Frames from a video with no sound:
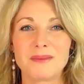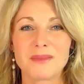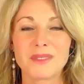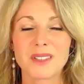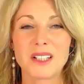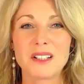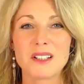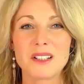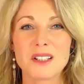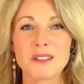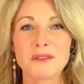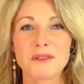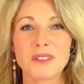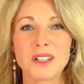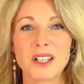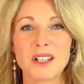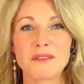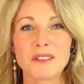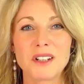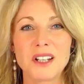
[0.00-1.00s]
and as if
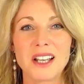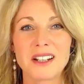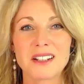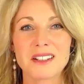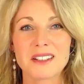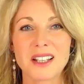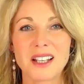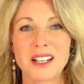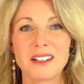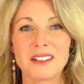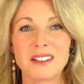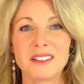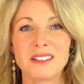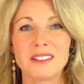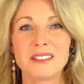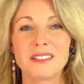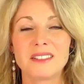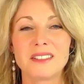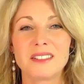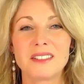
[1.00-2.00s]
every
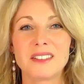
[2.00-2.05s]
exhale